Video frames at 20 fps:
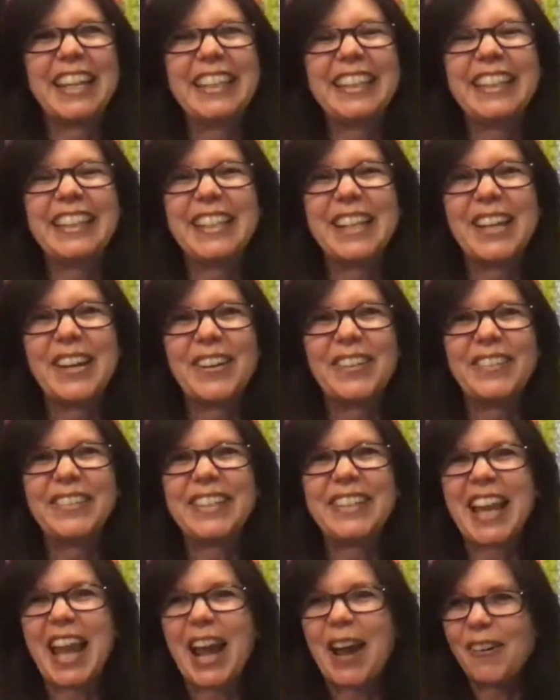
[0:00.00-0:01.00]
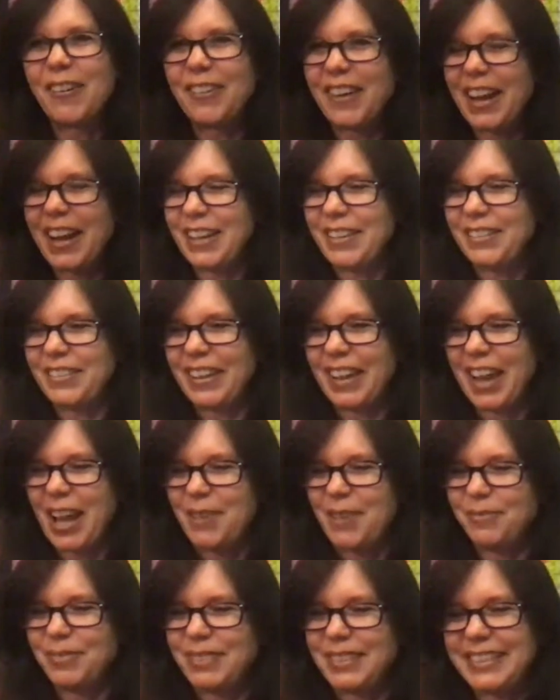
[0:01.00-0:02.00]
you know now i
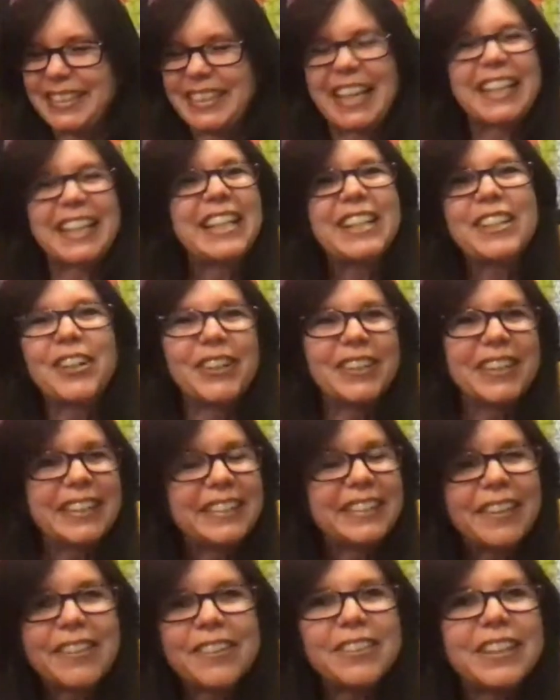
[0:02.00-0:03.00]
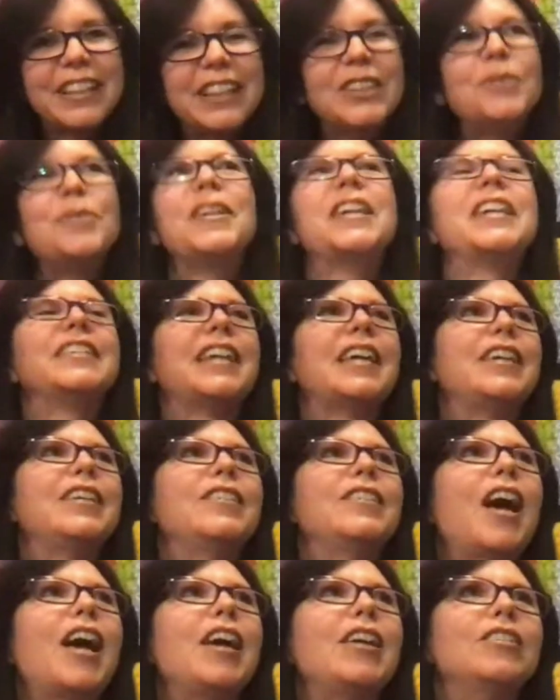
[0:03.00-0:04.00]
i'm studying all these other things because i
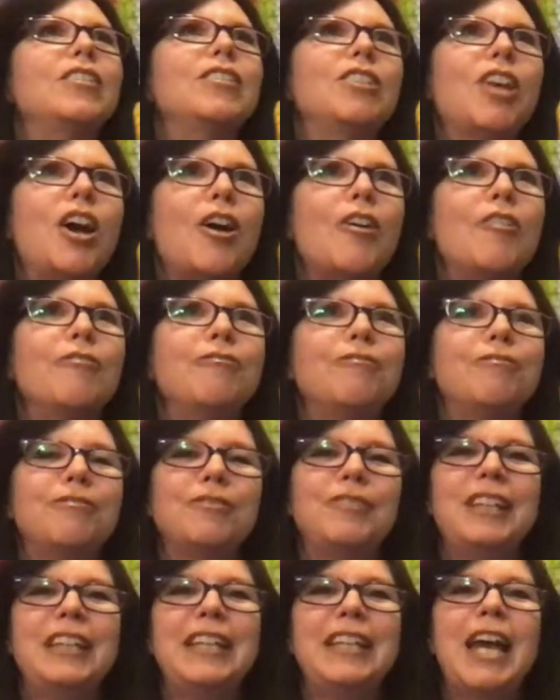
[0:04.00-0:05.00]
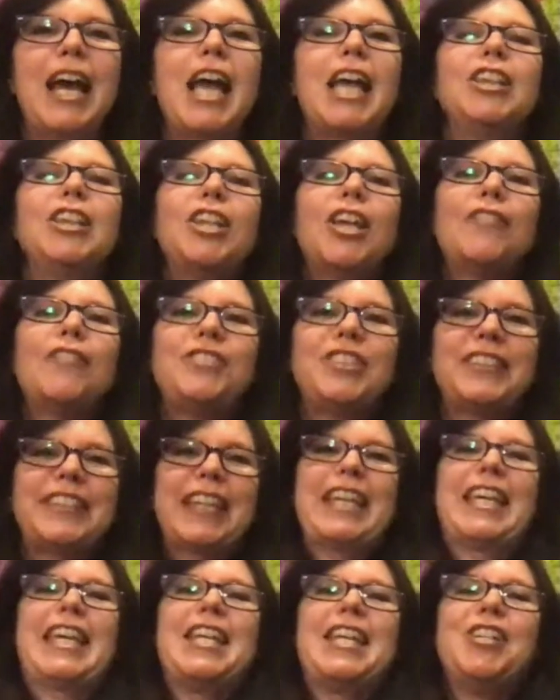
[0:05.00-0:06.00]
i love i love just
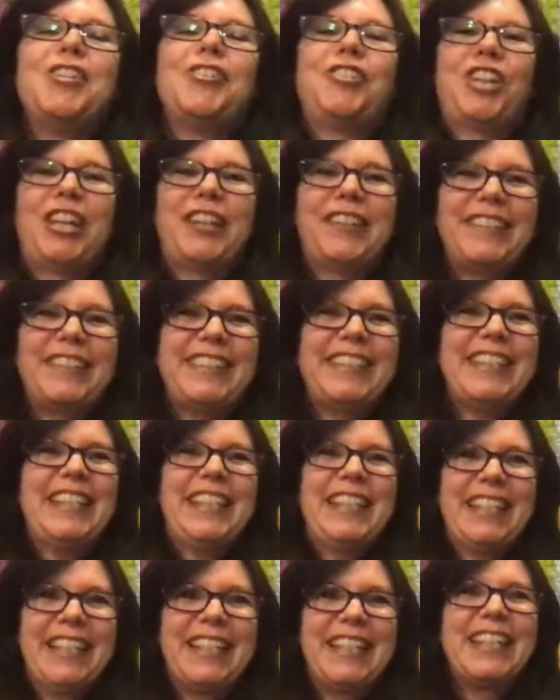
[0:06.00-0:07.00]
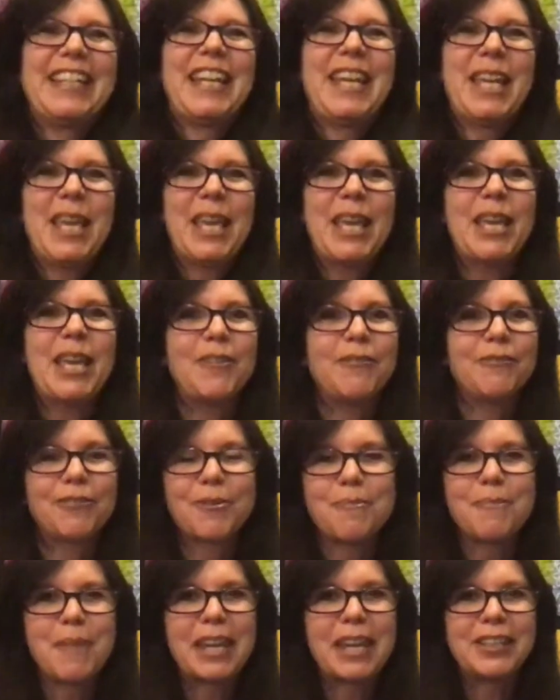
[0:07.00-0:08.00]
like ingesting
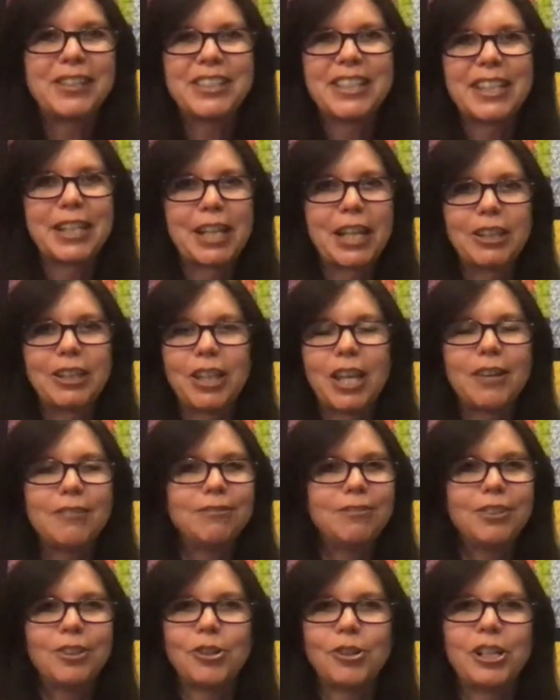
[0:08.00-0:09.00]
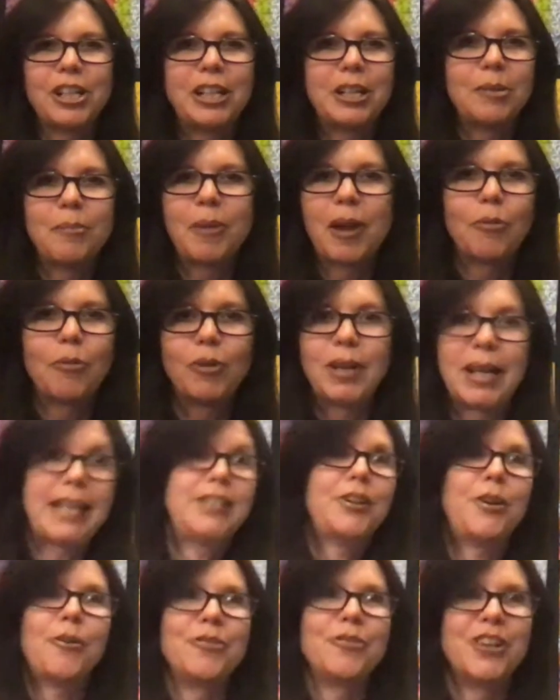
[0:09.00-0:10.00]
information i love learning about what i
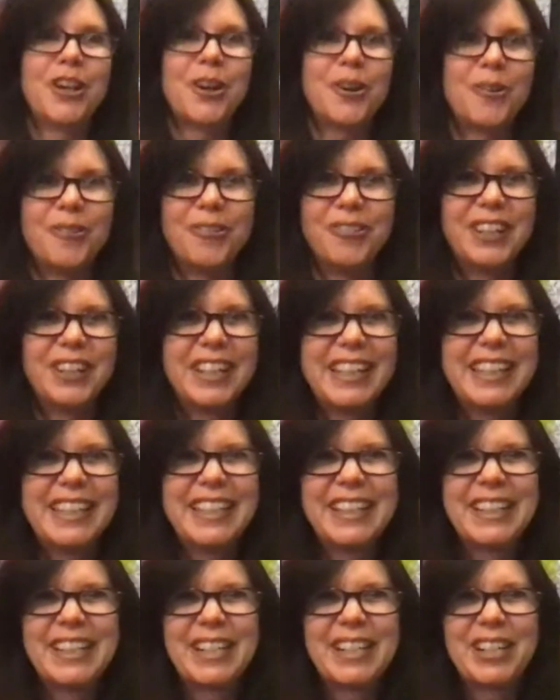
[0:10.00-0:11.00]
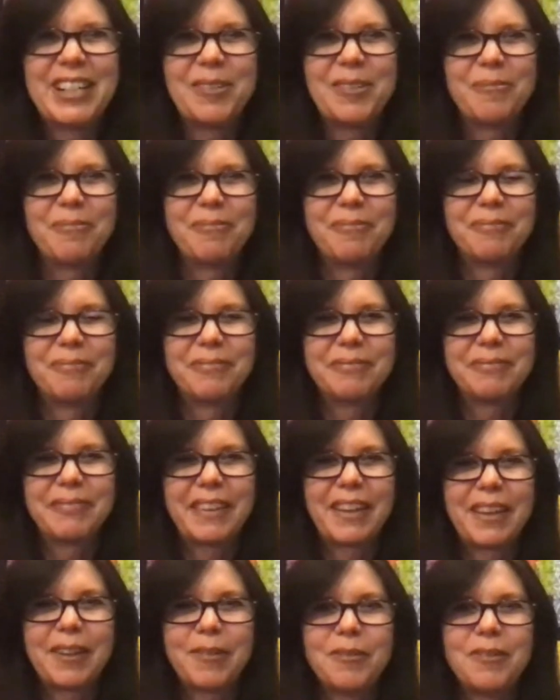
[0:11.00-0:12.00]
don't know um
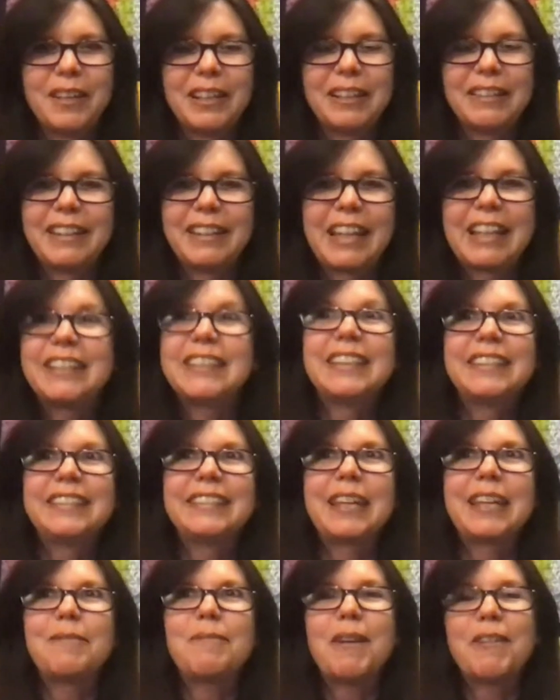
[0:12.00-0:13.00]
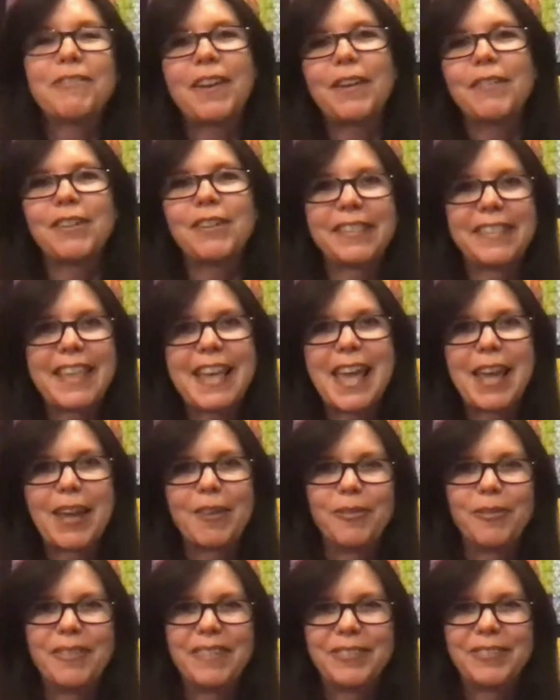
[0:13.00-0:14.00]
I mean, it's like my favorite
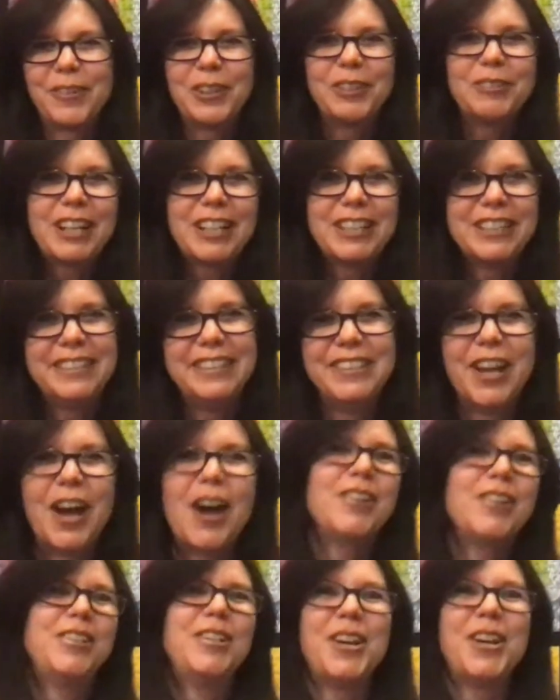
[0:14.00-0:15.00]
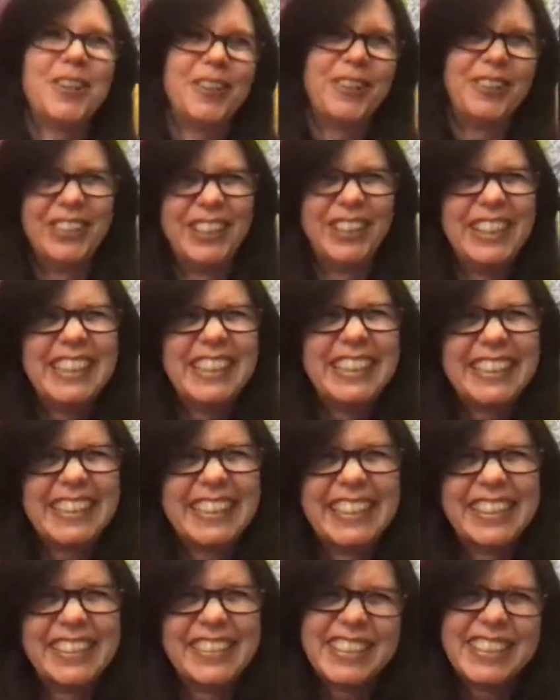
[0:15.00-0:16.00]
thing. What do I not know? you
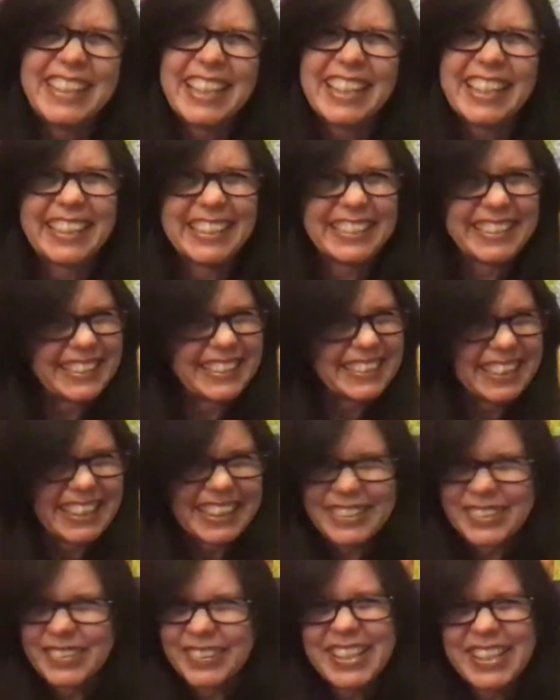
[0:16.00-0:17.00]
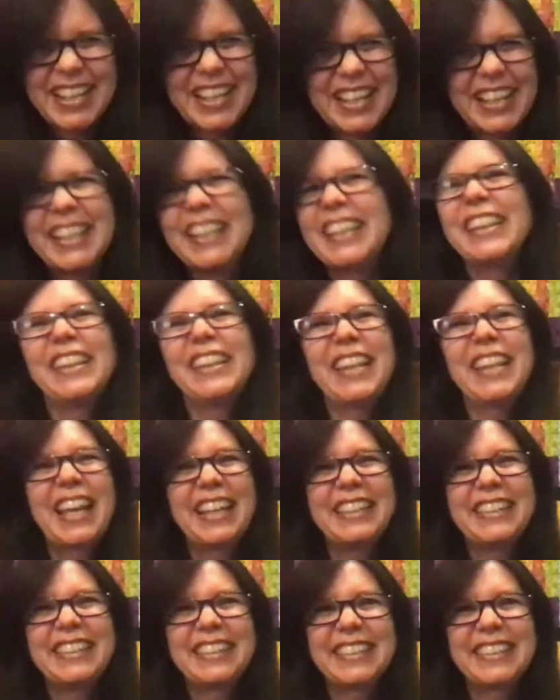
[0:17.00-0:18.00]
know, and then I just like,
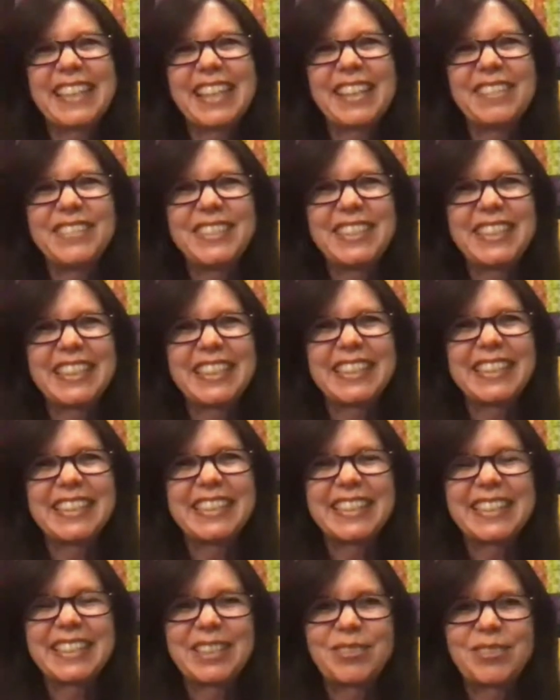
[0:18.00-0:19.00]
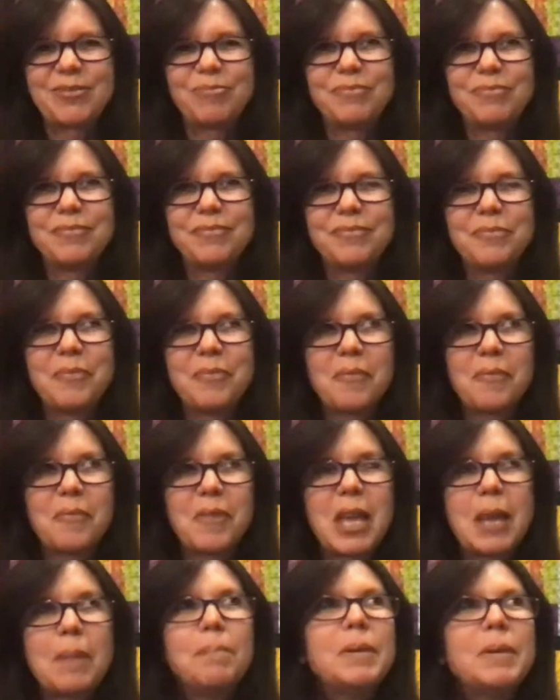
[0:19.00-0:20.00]
I just love to just
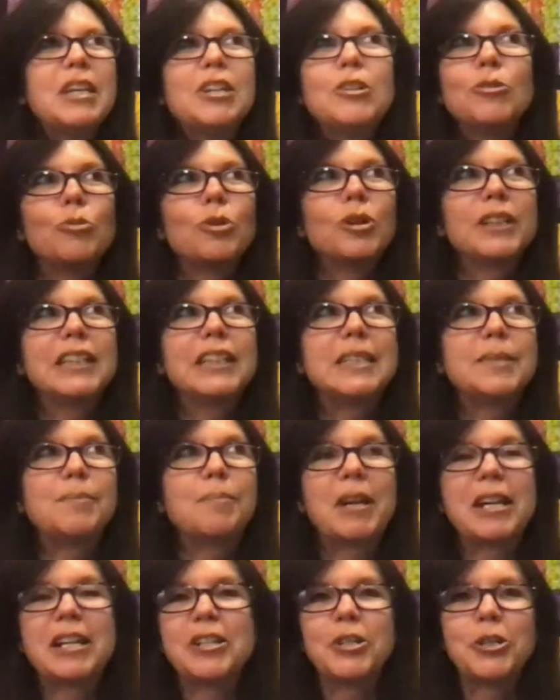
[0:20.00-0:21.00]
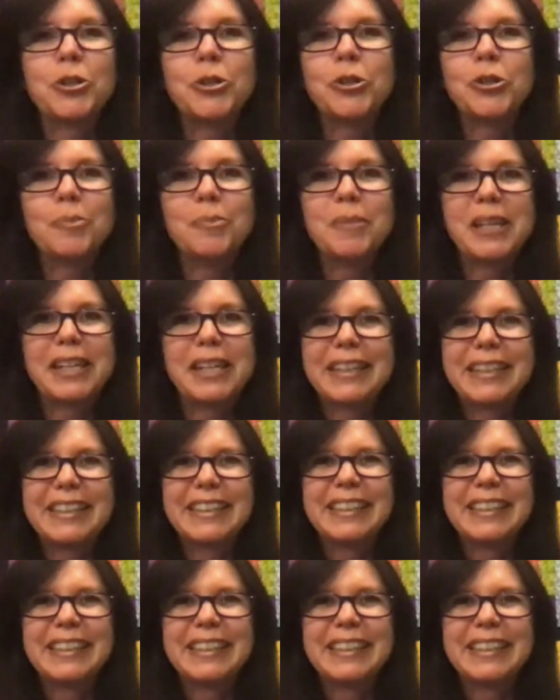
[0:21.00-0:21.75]
be in a world that's brand new to me.